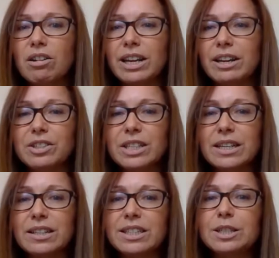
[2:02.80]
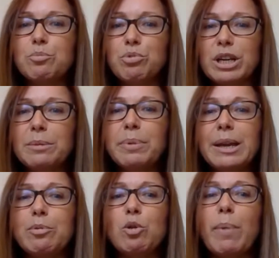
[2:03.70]
lifted to bring
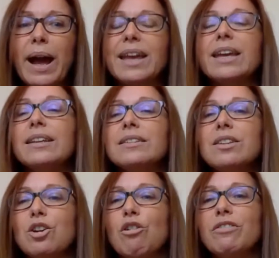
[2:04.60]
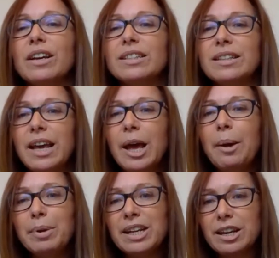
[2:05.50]
people back into the office?
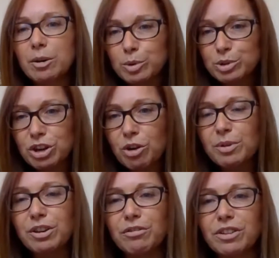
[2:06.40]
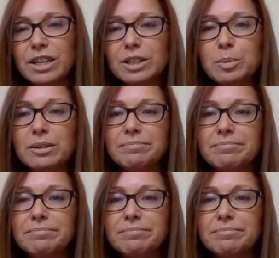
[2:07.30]
Pernille, we'll start with you for this one.